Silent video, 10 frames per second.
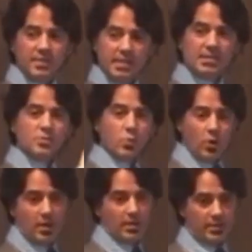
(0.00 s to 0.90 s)
of this
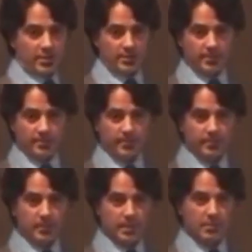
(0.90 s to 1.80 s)
water,
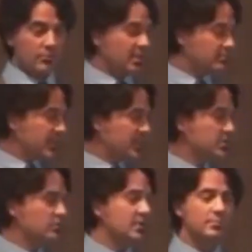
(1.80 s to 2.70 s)
we can
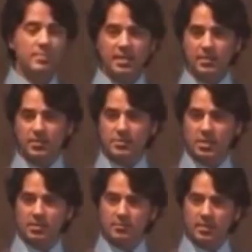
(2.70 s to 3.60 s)
measure with a meter. It's
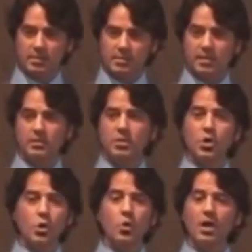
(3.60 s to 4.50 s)
called an
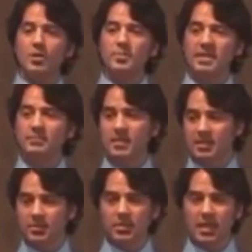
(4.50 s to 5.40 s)
ORP
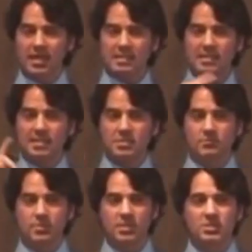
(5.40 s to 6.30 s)
meter,
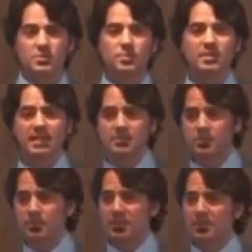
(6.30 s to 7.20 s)
oxidation reduction
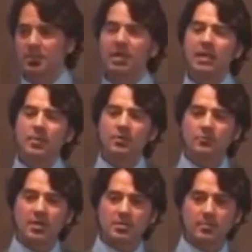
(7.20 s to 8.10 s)
potential meter, but
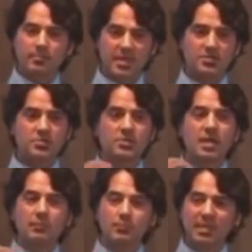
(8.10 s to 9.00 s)
it measures
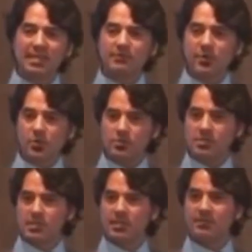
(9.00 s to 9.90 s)

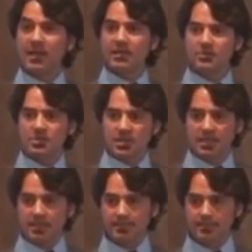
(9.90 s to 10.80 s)
millivolts of energy.